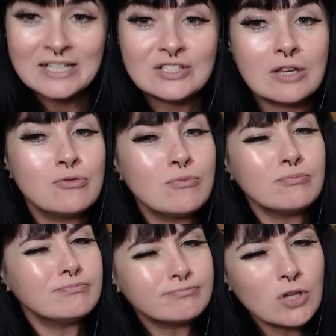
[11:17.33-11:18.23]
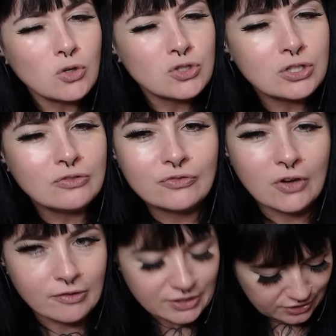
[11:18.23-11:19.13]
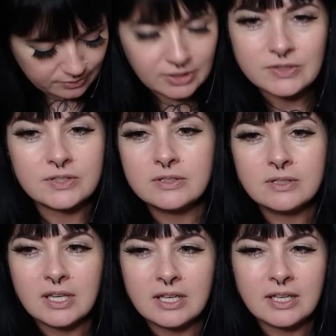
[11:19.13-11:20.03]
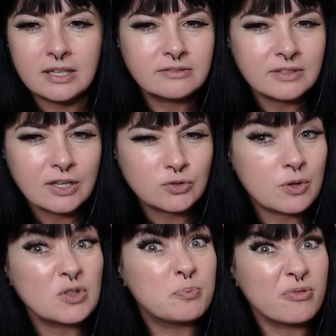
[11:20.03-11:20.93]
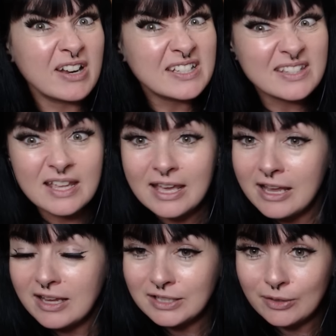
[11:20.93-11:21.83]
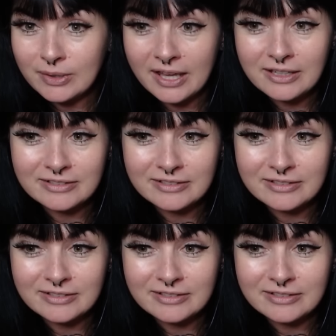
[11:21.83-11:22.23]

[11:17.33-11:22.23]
So not too foreign to us here, us Brits here in the UK.